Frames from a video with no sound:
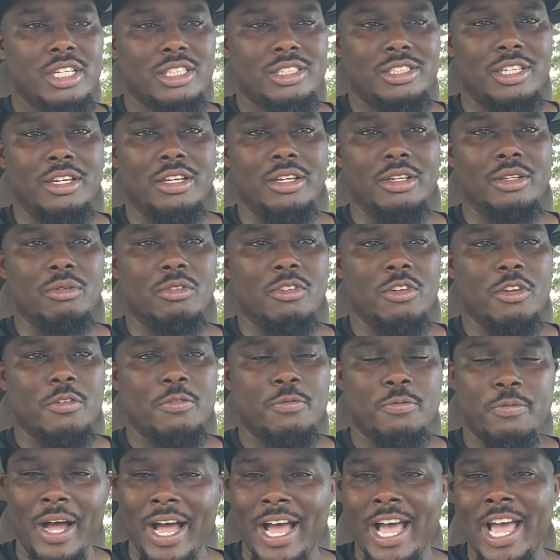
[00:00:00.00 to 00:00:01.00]
to
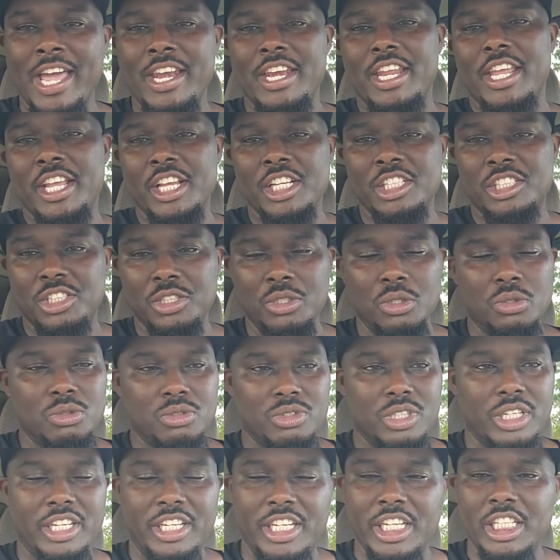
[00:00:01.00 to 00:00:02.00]
find
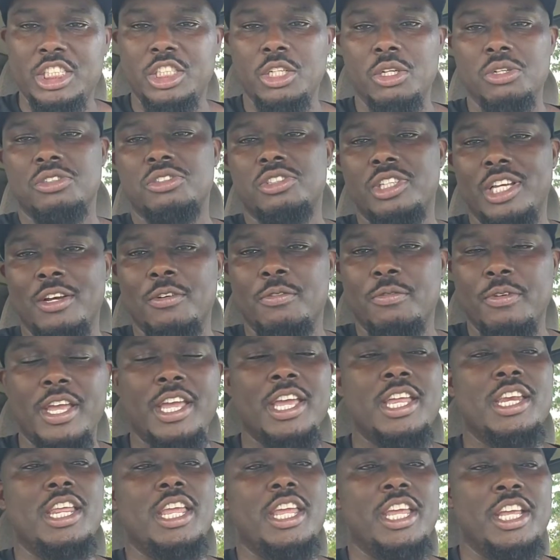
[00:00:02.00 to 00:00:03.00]
issues and get yourself
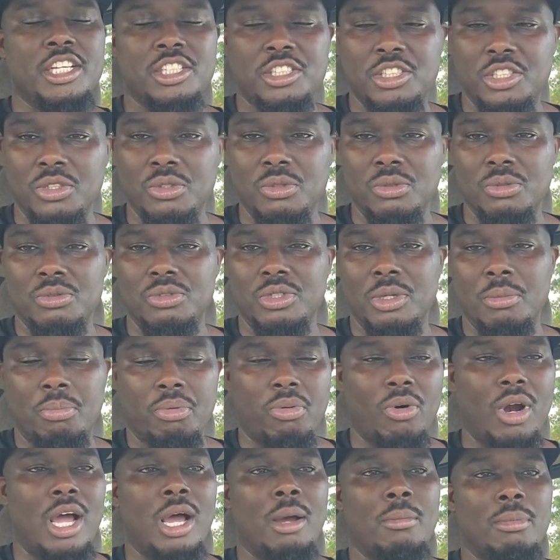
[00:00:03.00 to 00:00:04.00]
in issues and
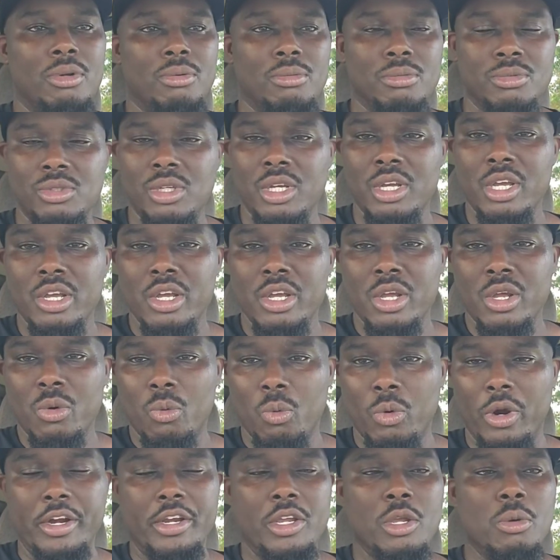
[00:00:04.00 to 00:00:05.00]
problems
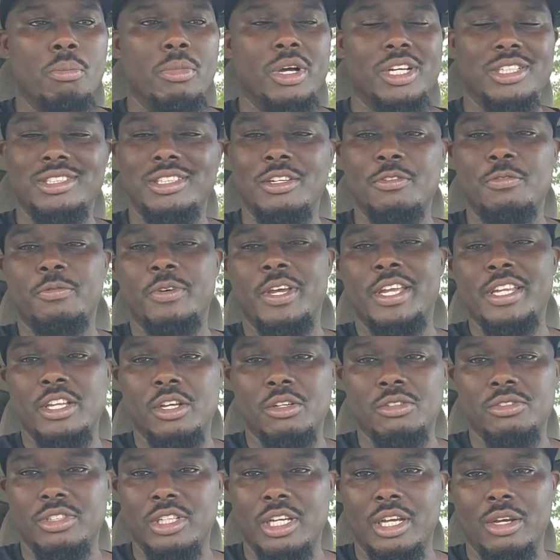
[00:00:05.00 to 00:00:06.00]
where you must defend
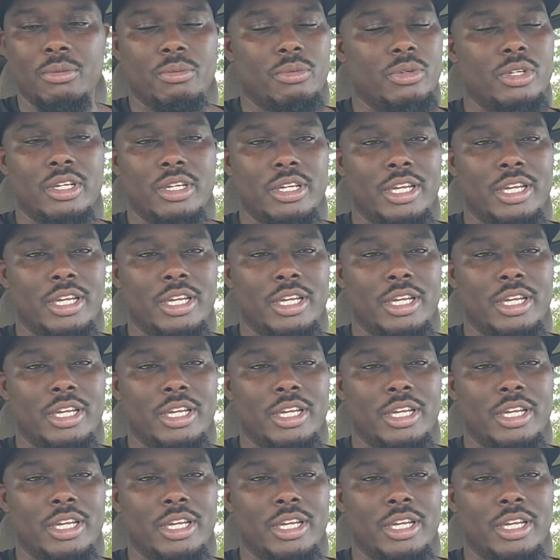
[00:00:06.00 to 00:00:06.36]
yourself.